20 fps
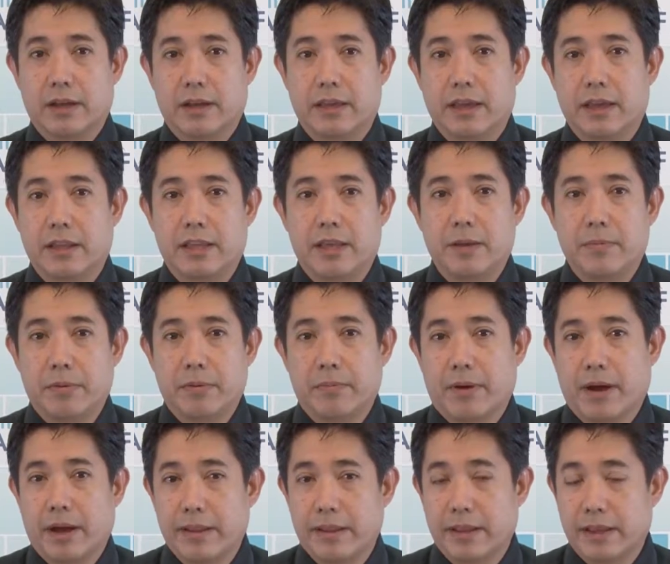Again, keep in
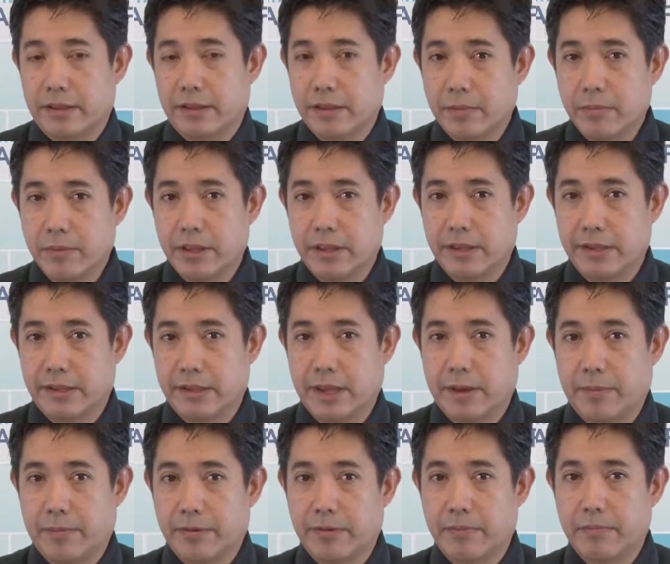mind that some of these
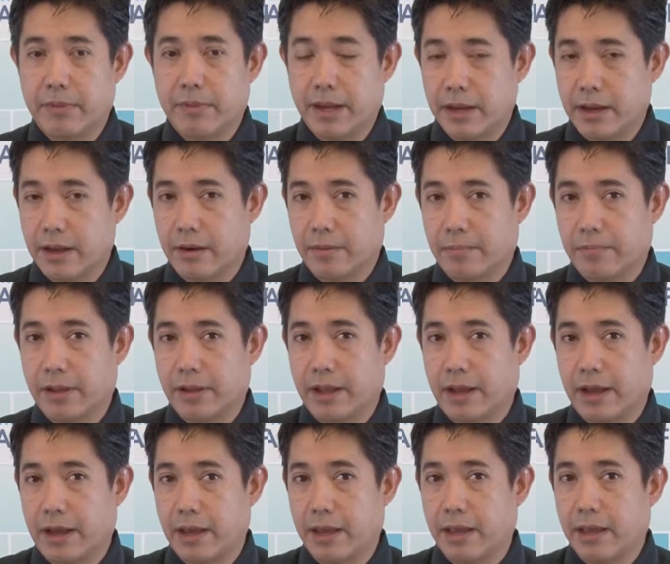steps may not
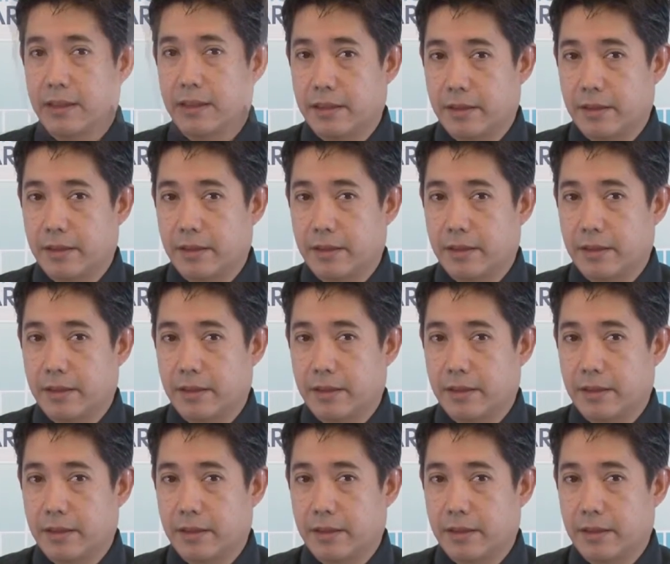apply